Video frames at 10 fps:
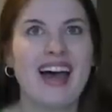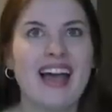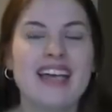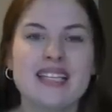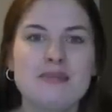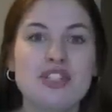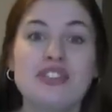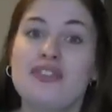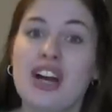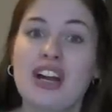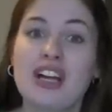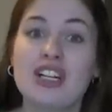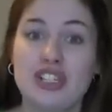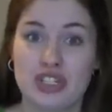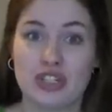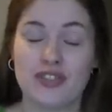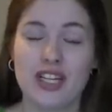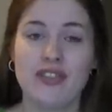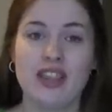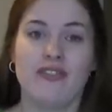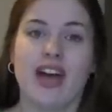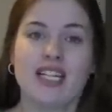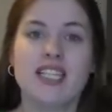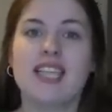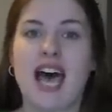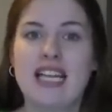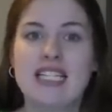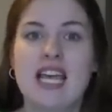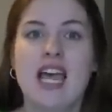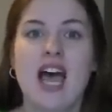I guess I'm just very conservative in the fact that